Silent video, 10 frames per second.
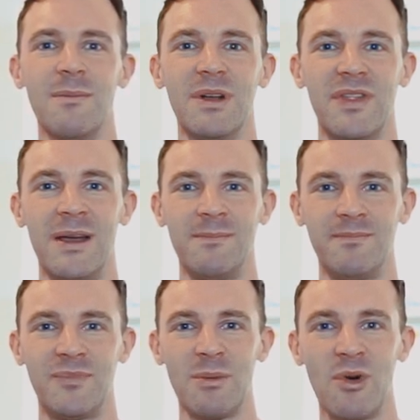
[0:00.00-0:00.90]
But
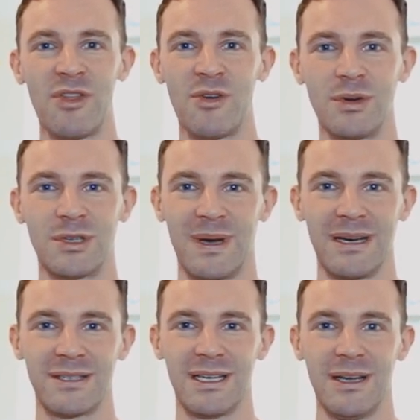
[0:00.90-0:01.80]
then the more I thought
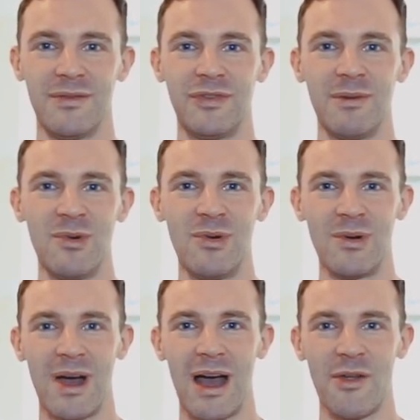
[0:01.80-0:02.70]
about it, the
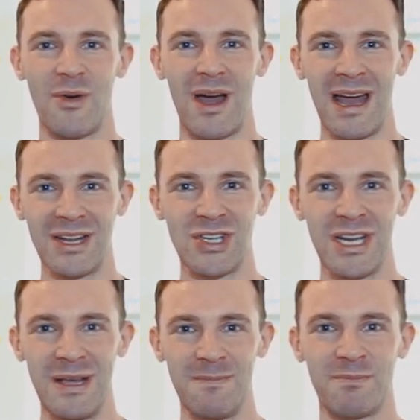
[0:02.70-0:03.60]
more I thought,
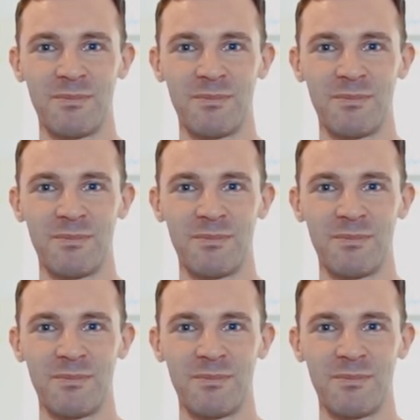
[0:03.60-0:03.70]
actually,